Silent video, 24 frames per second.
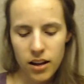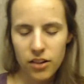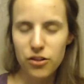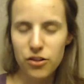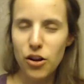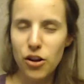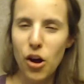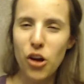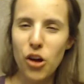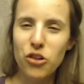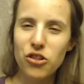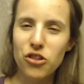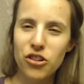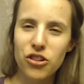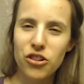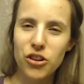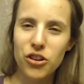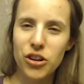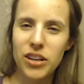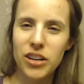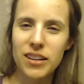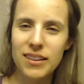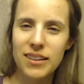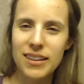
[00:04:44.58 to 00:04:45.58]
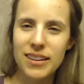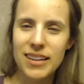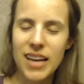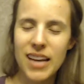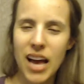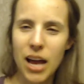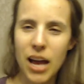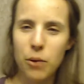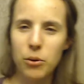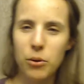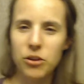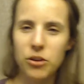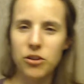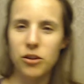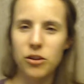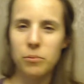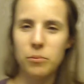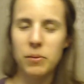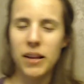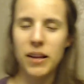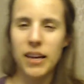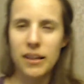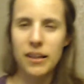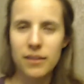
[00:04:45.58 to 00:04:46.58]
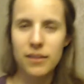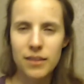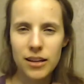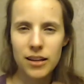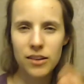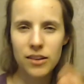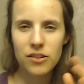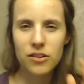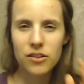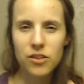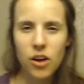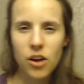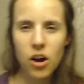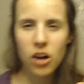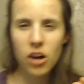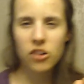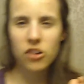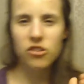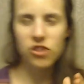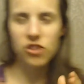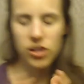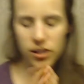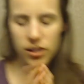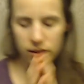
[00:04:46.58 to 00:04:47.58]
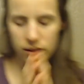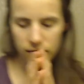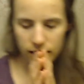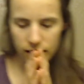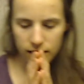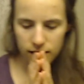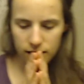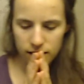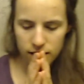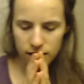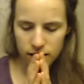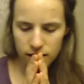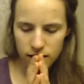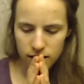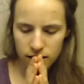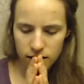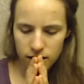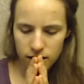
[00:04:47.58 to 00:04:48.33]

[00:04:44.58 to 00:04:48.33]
Saul just couldn't deny what took place. He saw Jesus.